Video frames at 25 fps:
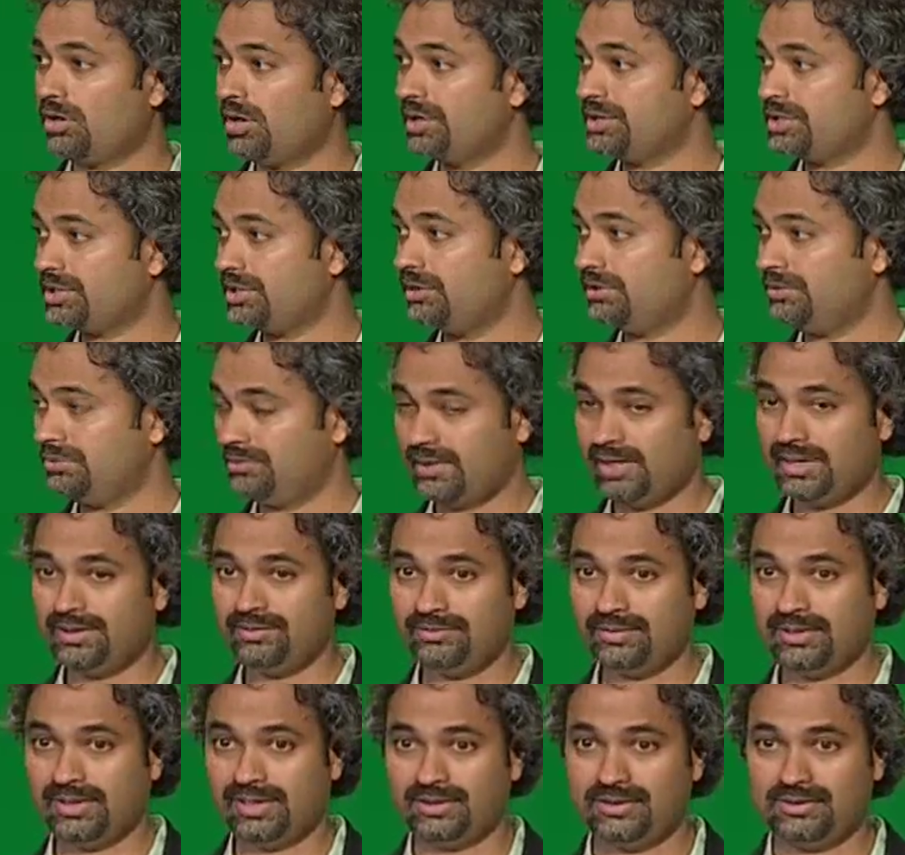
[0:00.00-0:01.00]
concert, right,
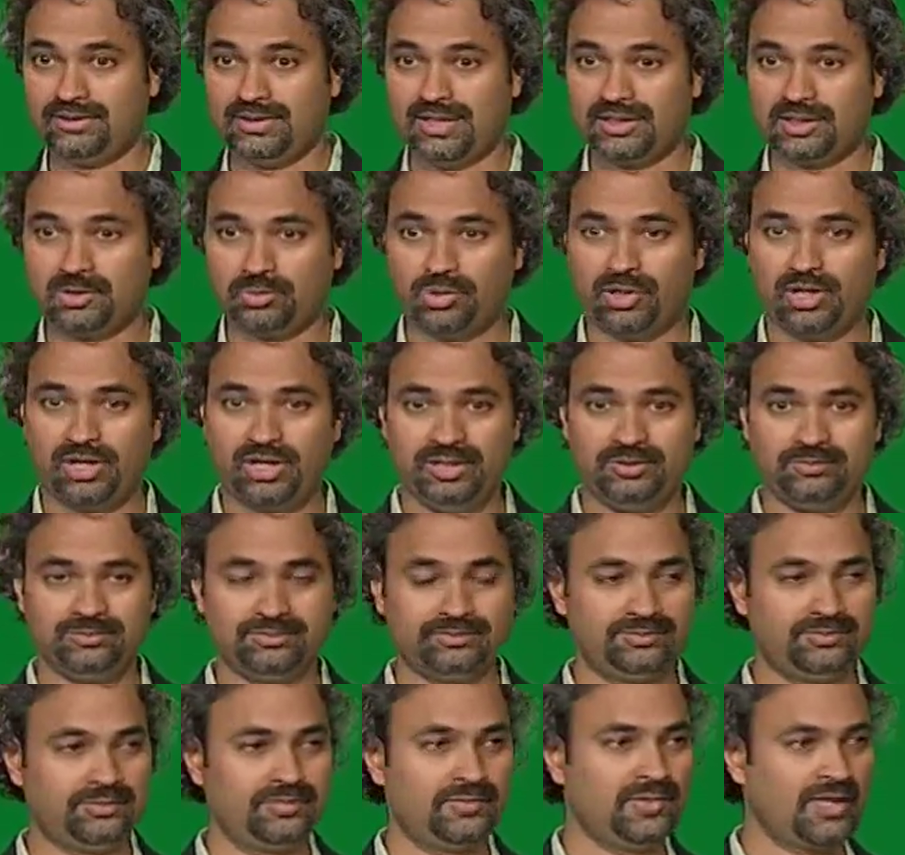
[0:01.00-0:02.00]
at, at the party, you
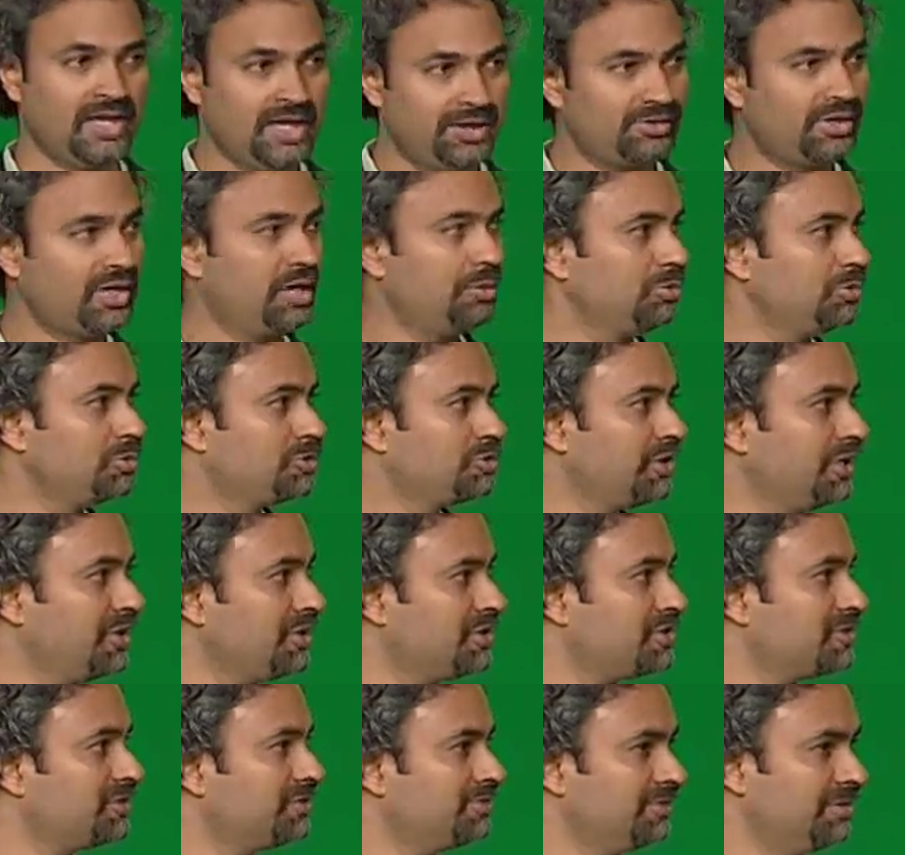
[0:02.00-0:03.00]
have a couple
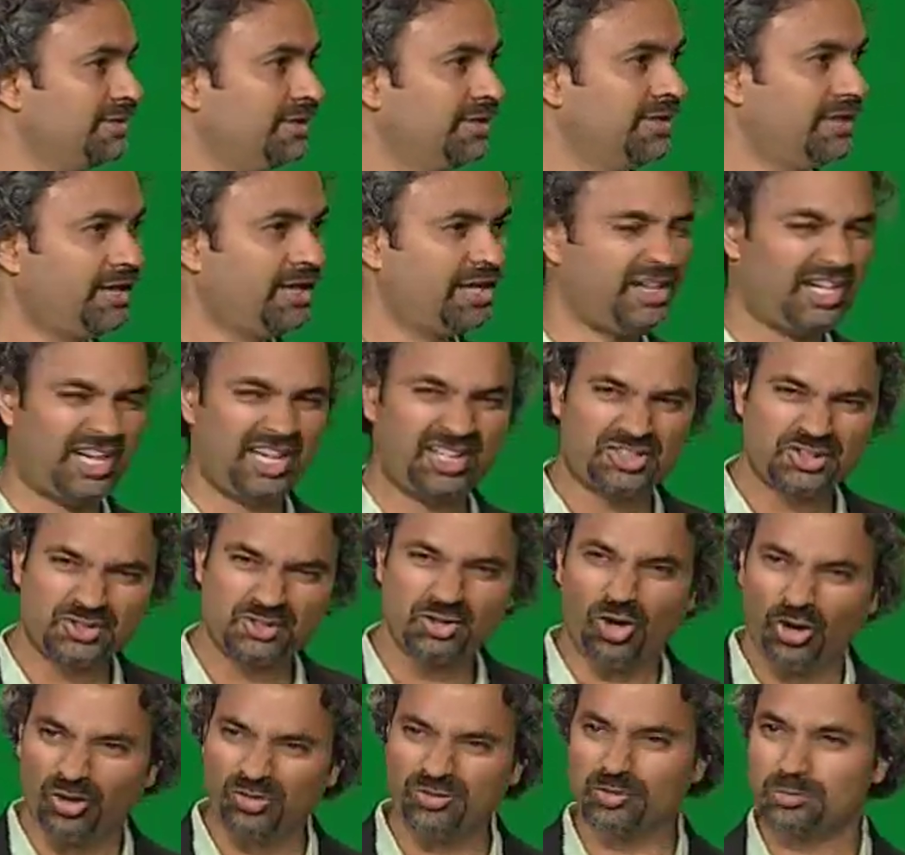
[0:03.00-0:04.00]
drinks, and you get this
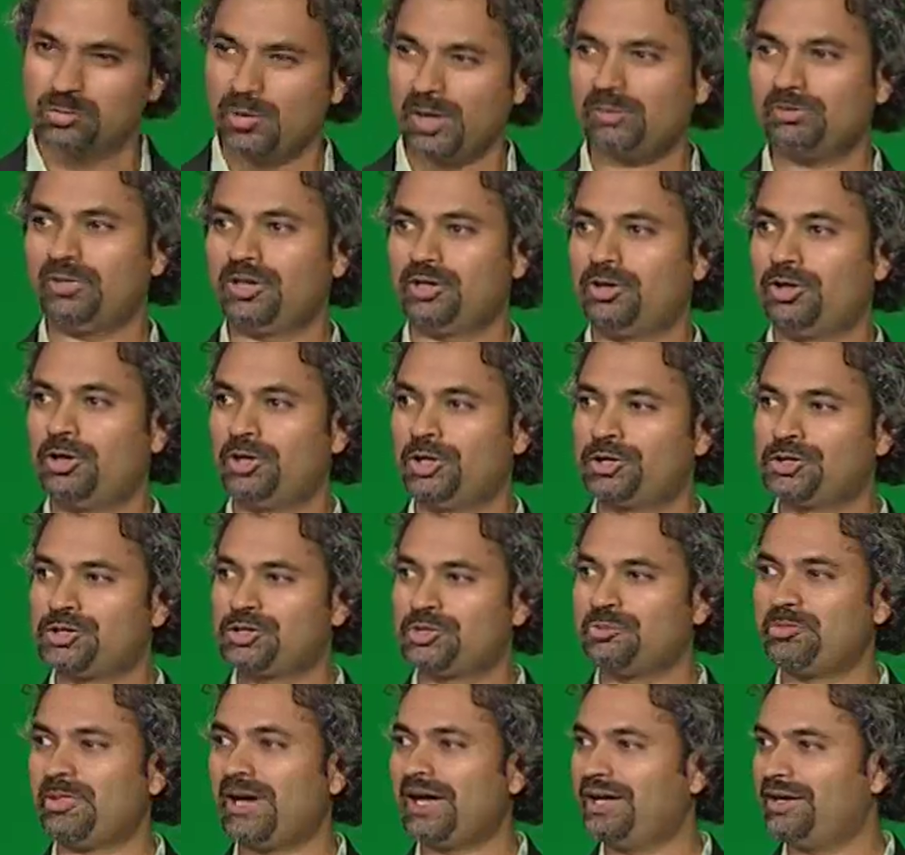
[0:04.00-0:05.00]
overwhelming urge
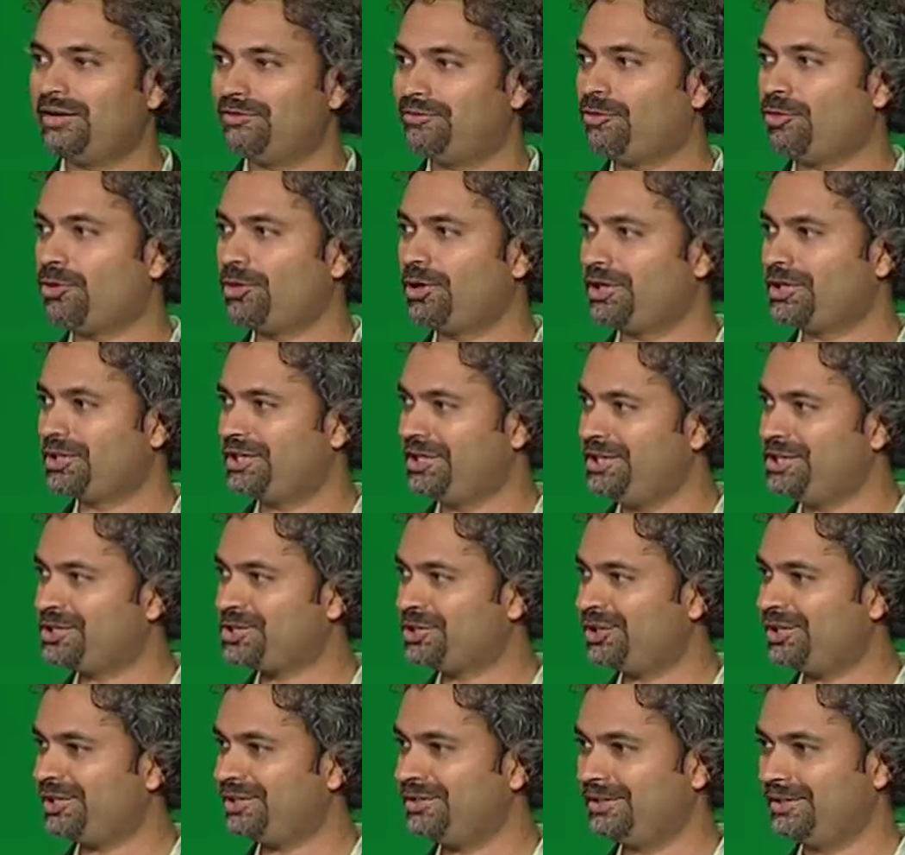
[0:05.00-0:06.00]
to buy a Foreigner
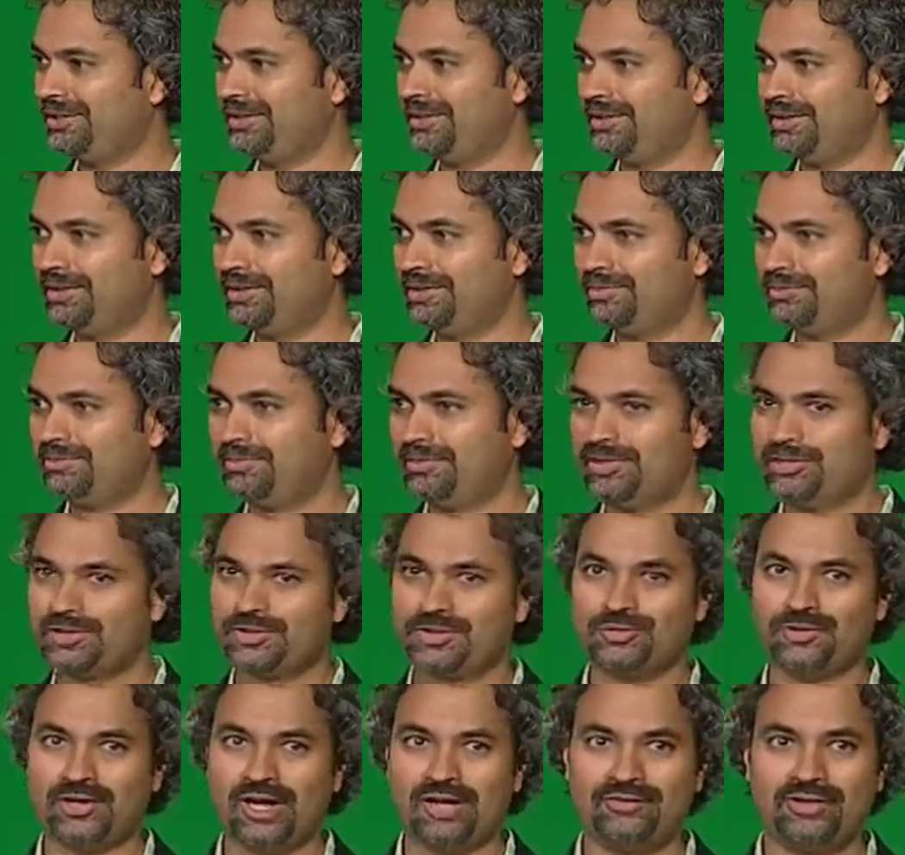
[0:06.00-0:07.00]
t-shirt, you
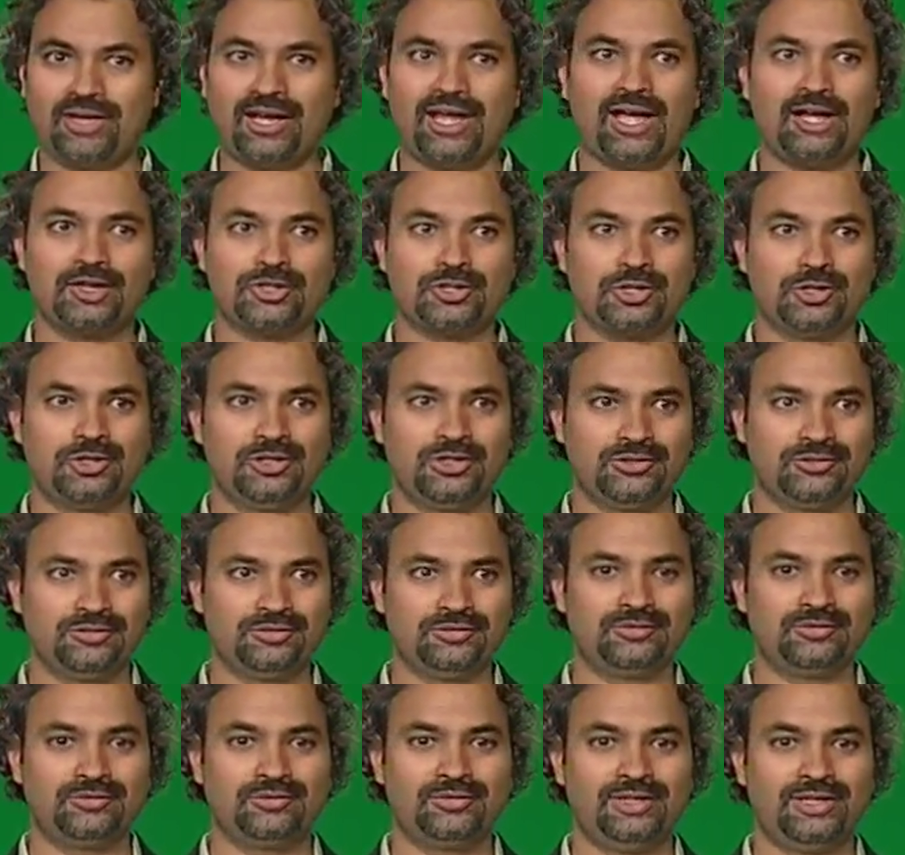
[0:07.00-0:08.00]
just don't have any cash on
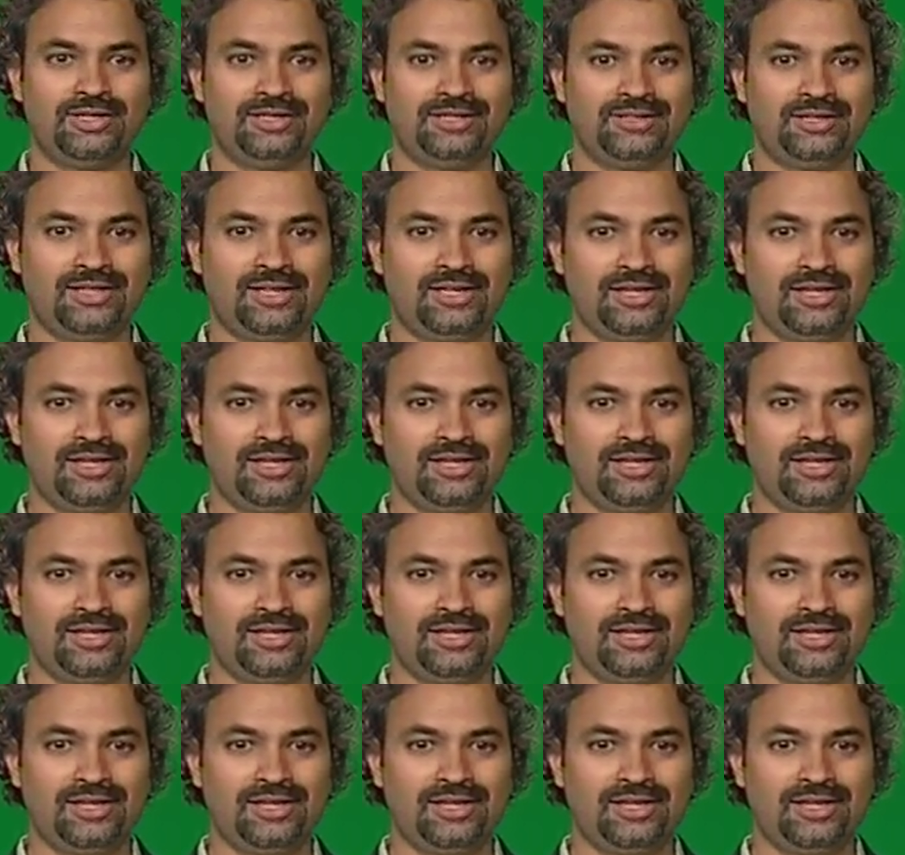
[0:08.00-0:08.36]
you, right?